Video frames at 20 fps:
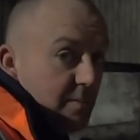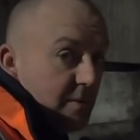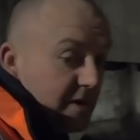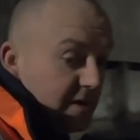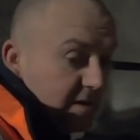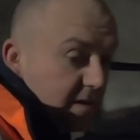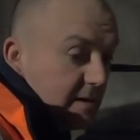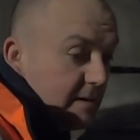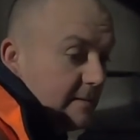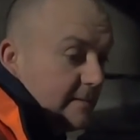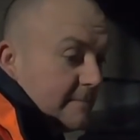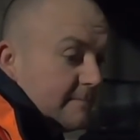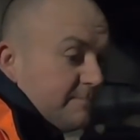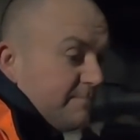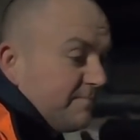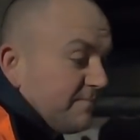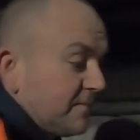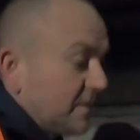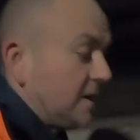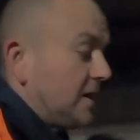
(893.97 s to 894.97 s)
be. All
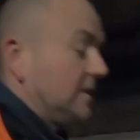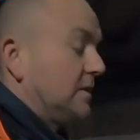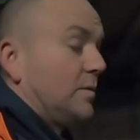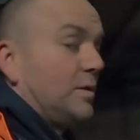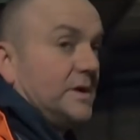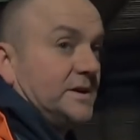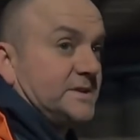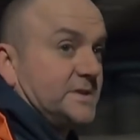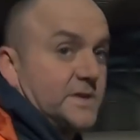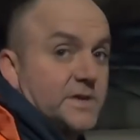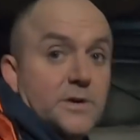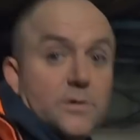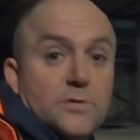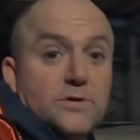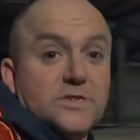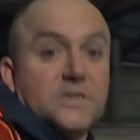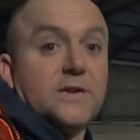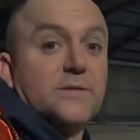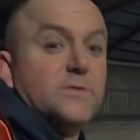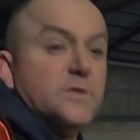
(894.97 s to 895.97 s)
I wanted to do was
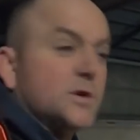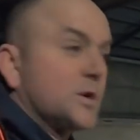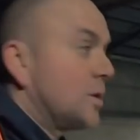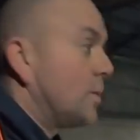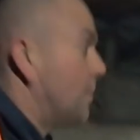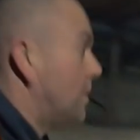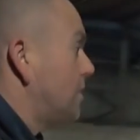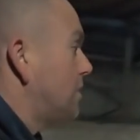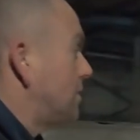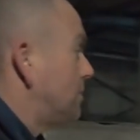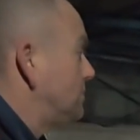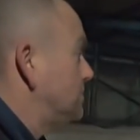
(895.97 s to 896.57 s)
seem to come home.